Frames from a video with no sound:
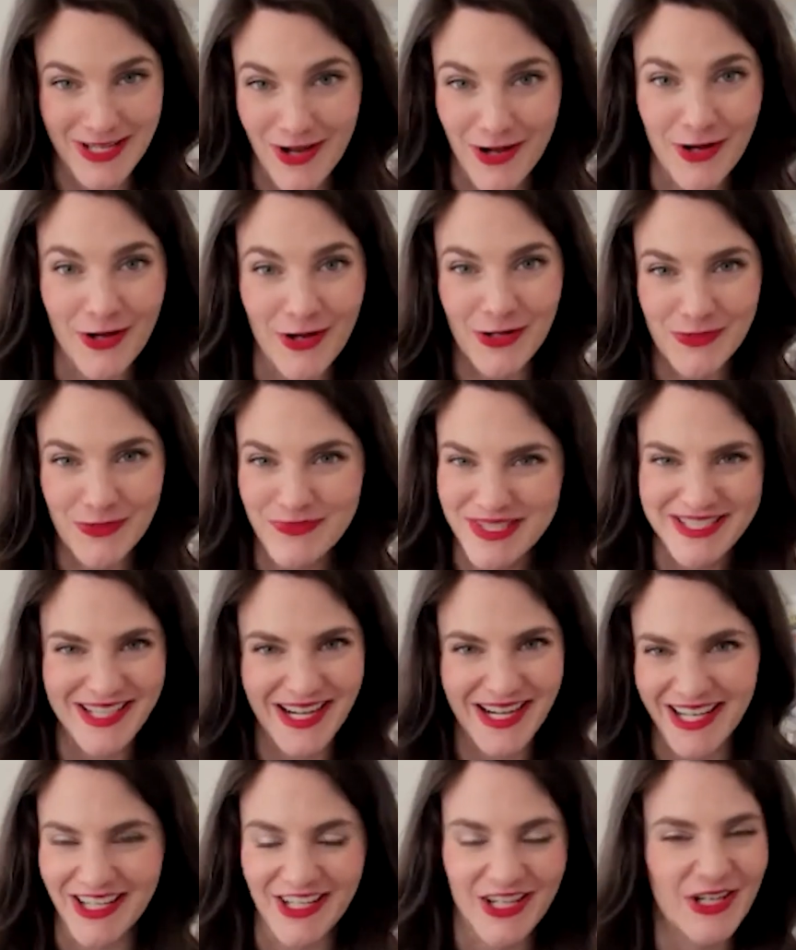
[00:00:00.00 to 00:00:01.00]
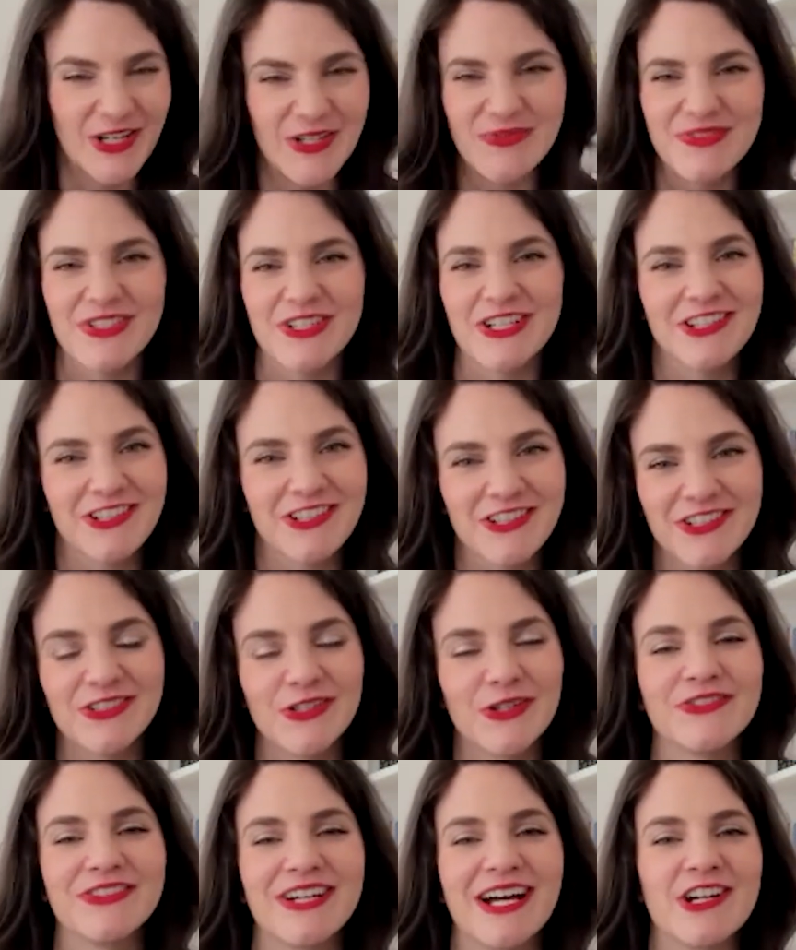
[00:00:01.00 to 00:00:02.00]
at home, stuck at home during the
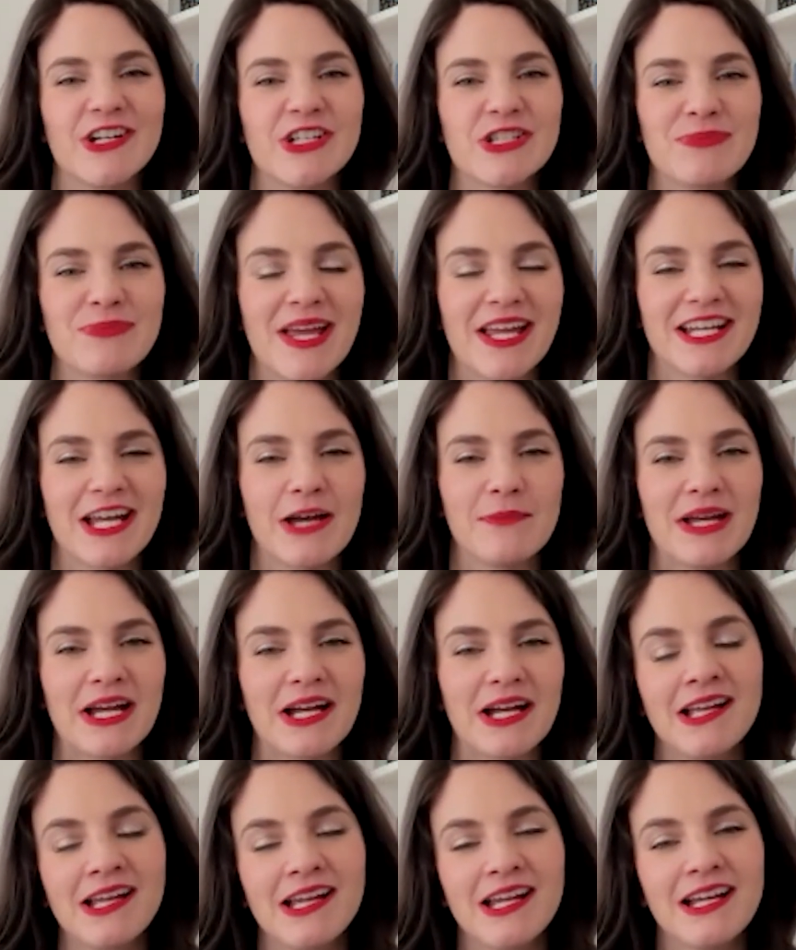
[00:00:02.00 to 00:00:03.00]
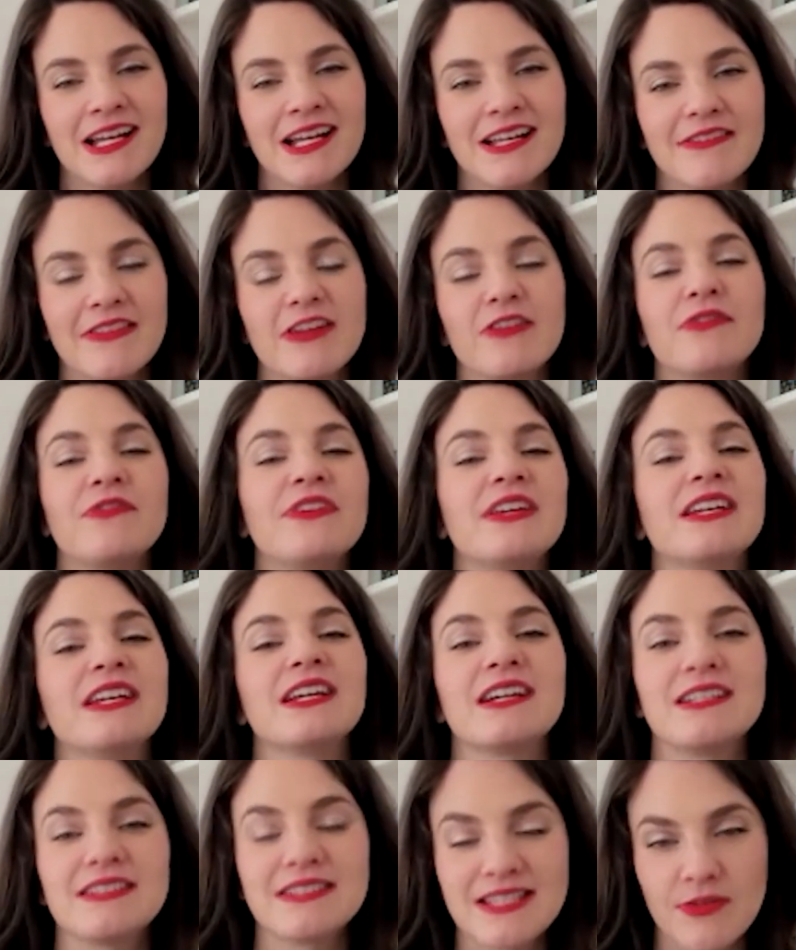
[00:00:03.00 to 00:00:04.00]
coronavirus pandemic, they're
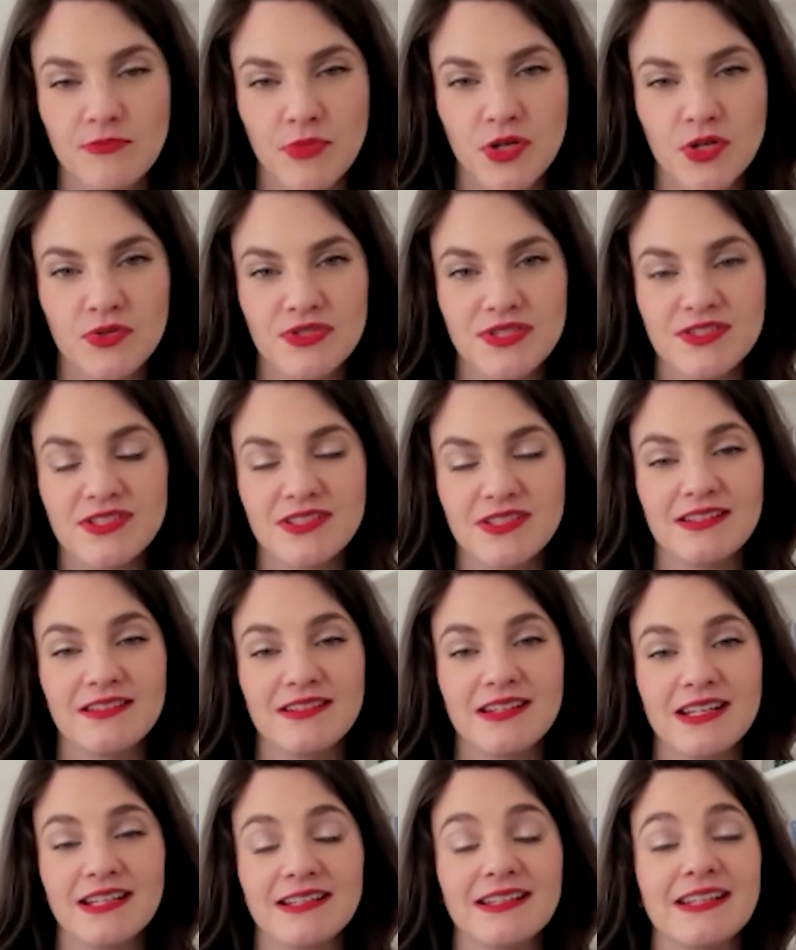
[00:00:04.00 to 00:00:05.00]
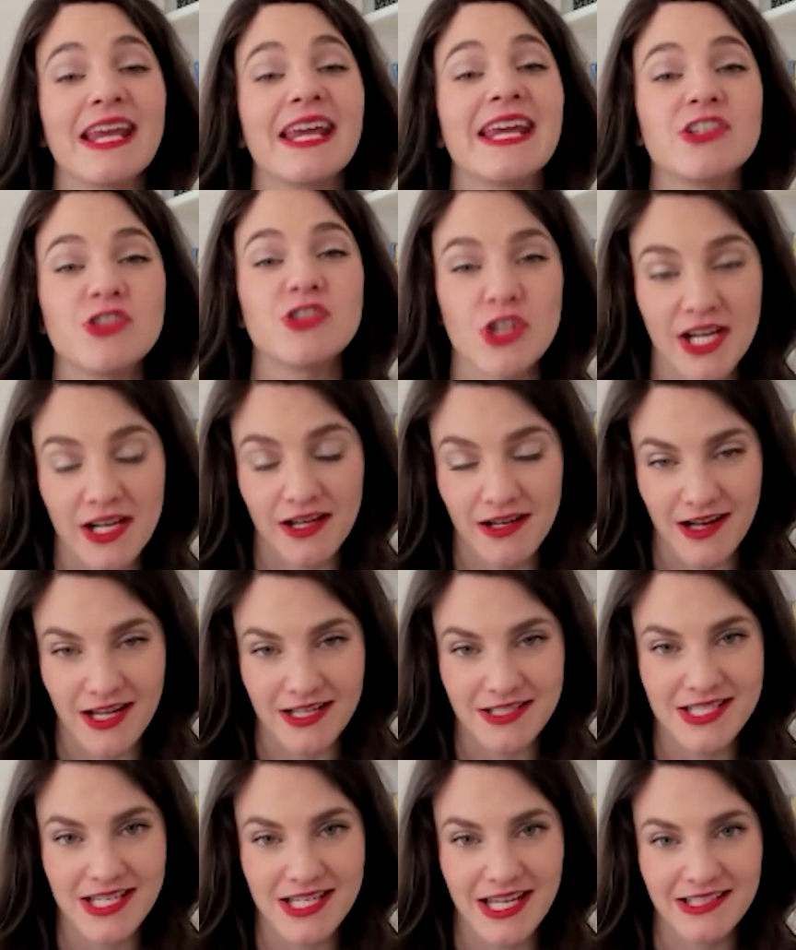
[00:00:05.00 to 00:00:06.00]
feeding us the most engaging
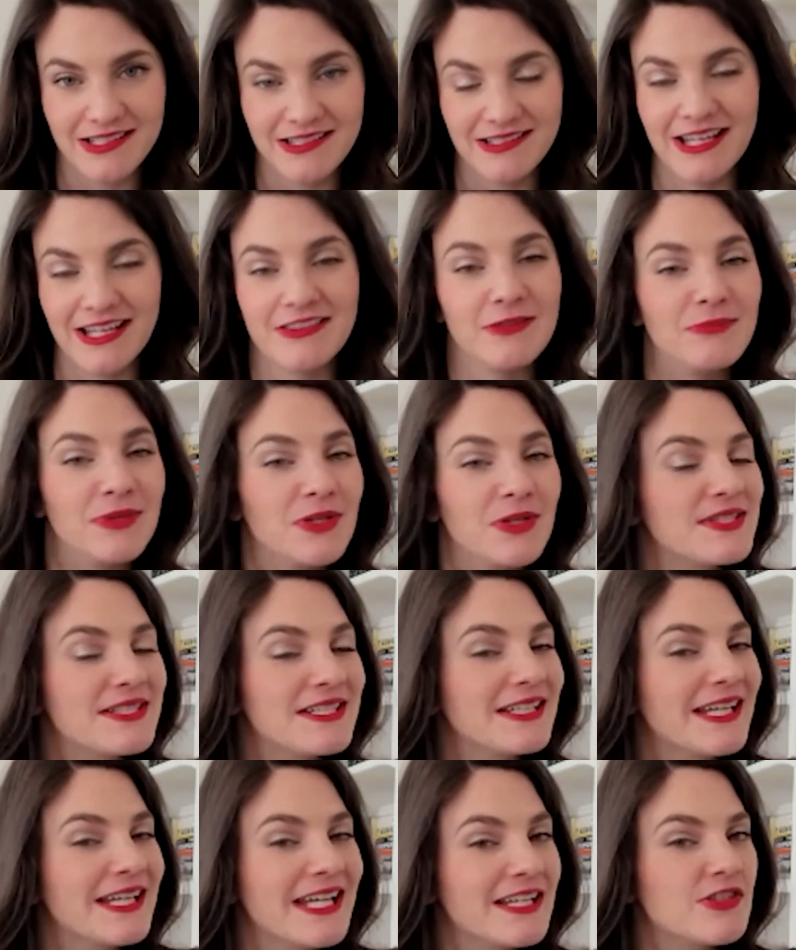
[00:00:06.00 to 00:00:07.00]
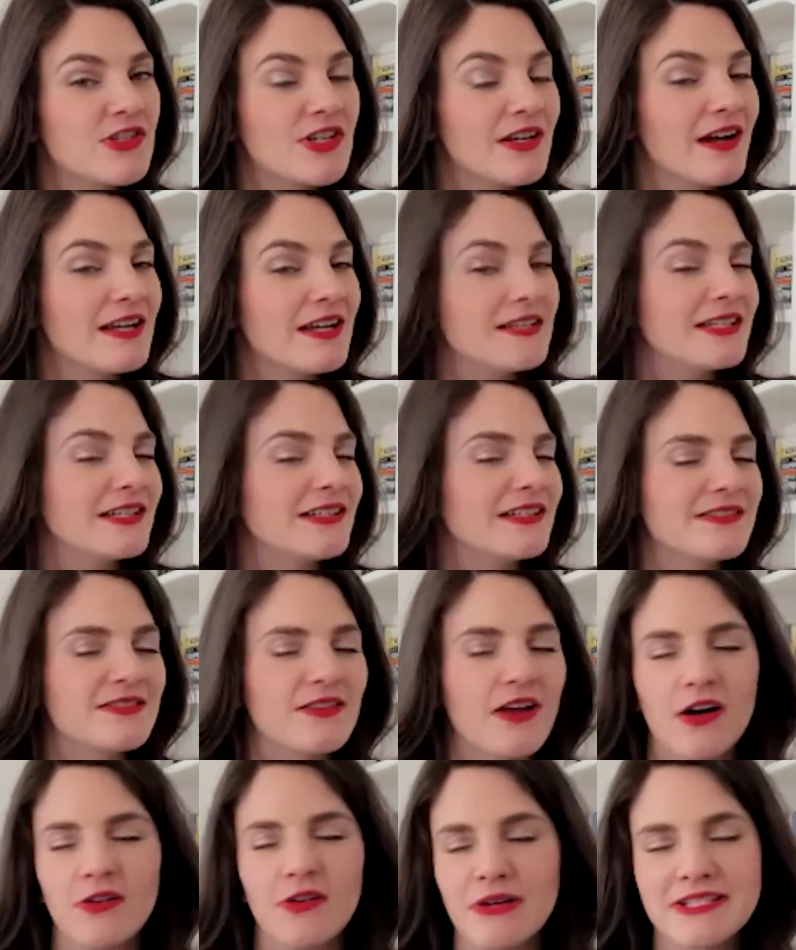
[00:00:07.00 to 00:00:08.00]
content. And the most engaging content is
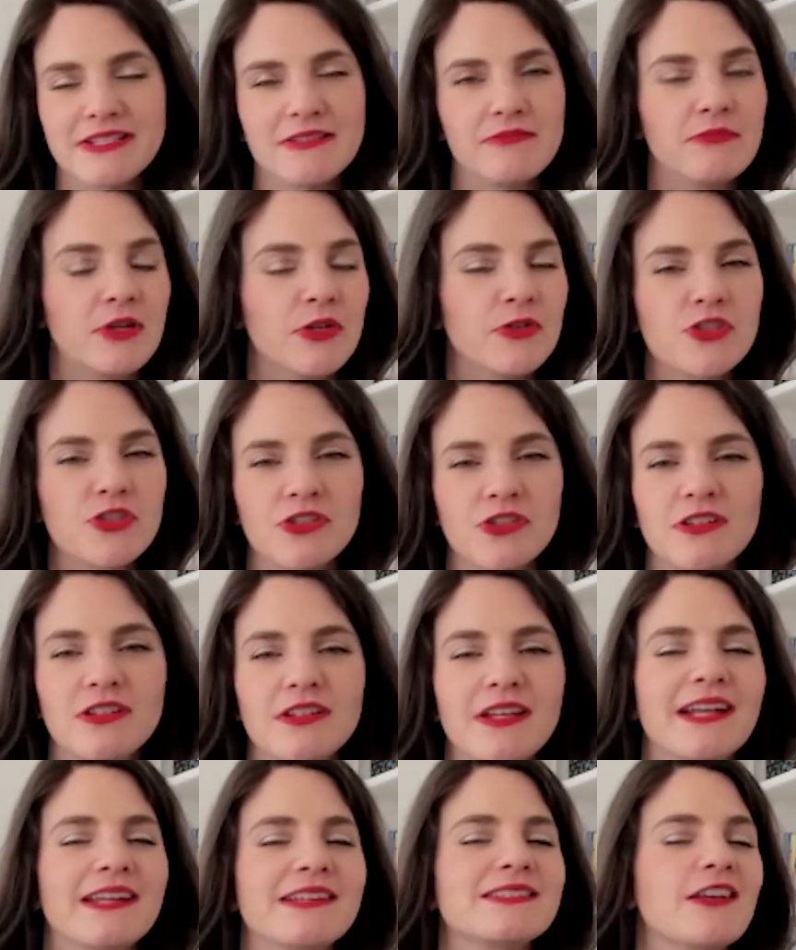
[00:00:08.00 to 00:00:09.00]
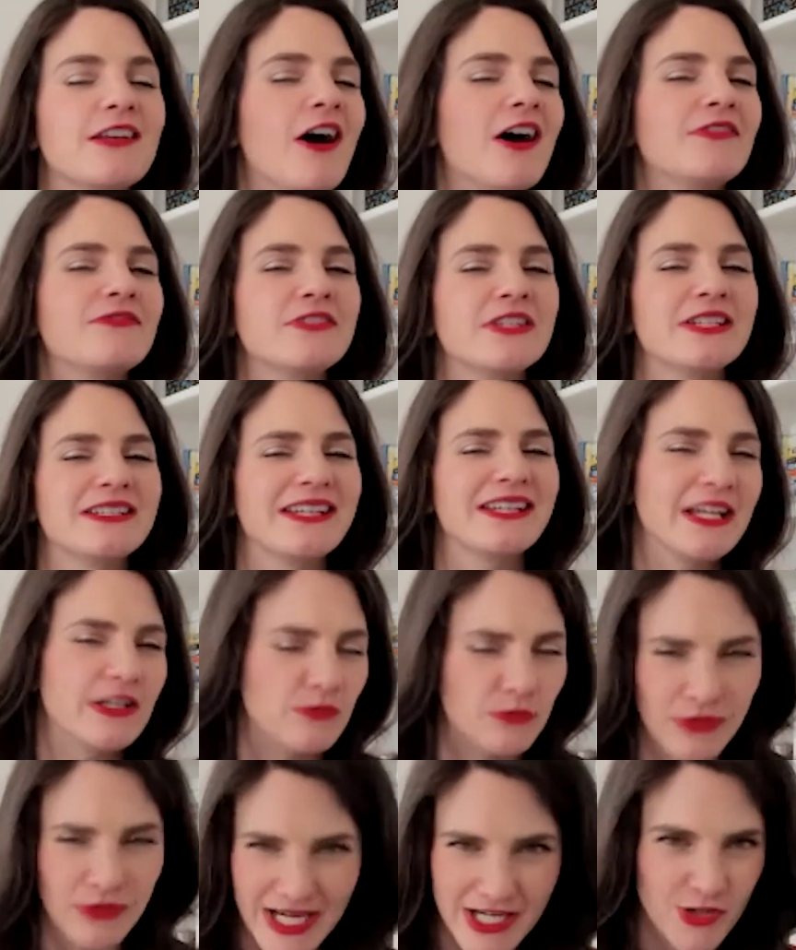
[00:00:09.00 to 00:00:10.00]
always emotional, and it's often
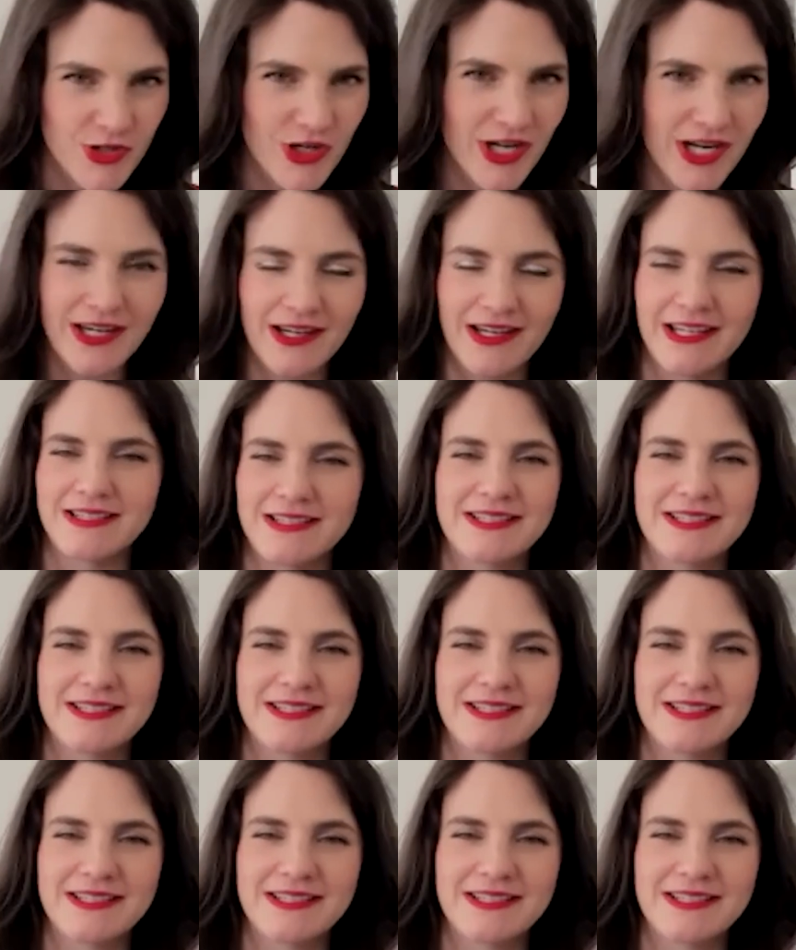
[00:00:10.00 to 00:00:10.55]
enraging.